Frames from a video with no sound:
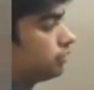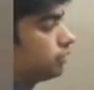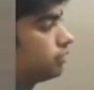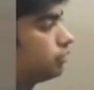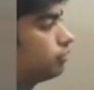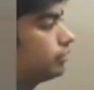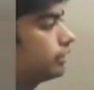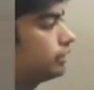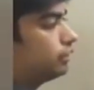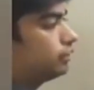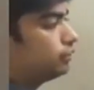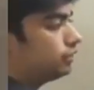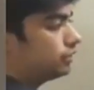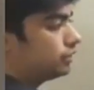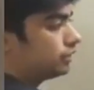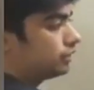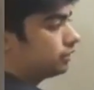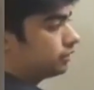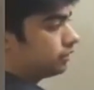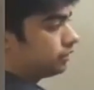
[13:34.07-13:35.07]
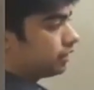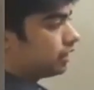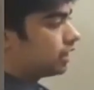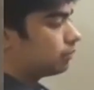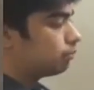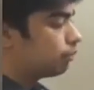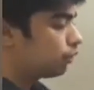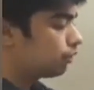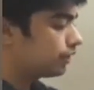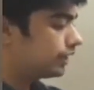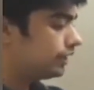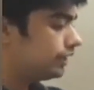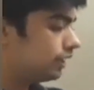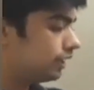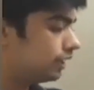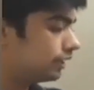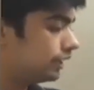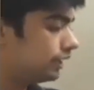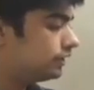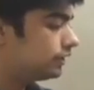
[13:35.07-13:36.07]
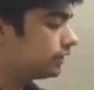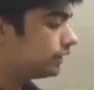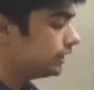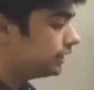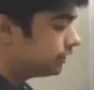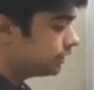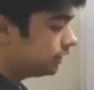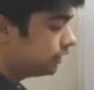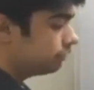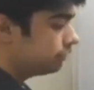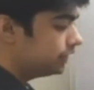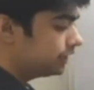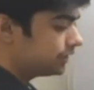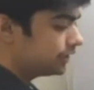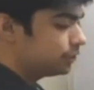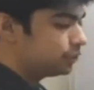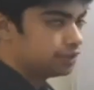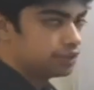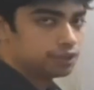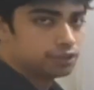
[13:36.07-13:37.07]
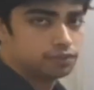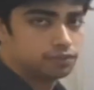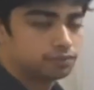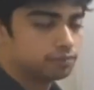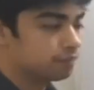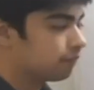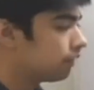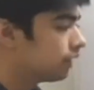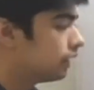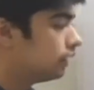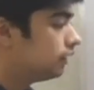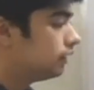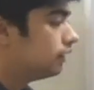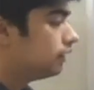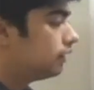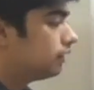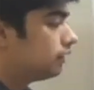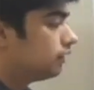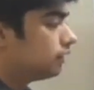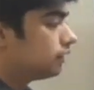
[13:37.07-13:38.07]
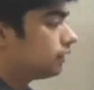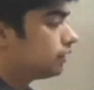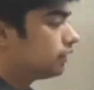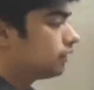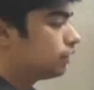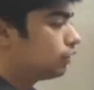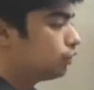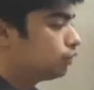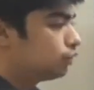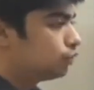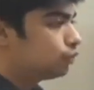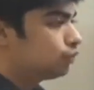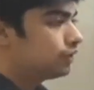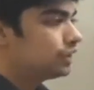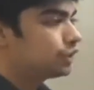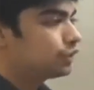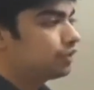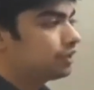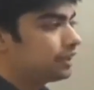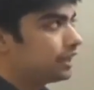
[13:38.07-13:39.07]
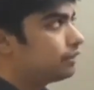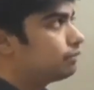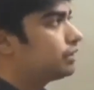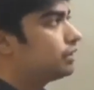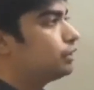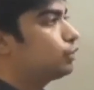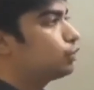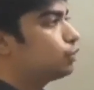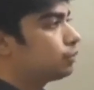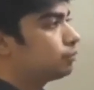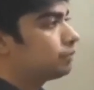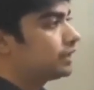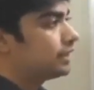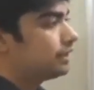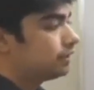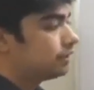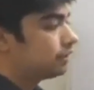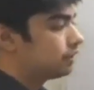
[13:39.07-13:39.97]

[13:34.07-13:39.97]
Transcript: values are plotted against each and every saturation. Now once you are able to obtain